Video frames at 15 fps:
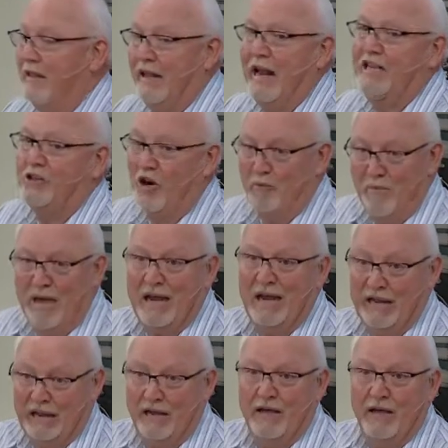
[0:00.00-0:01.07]
then I started
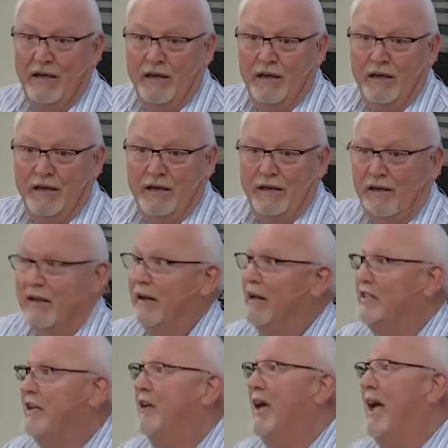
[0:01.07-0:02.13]
meddling, and I
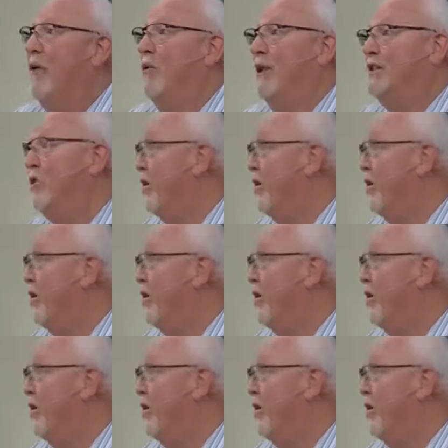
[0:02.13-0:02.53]
said, eh, well, it's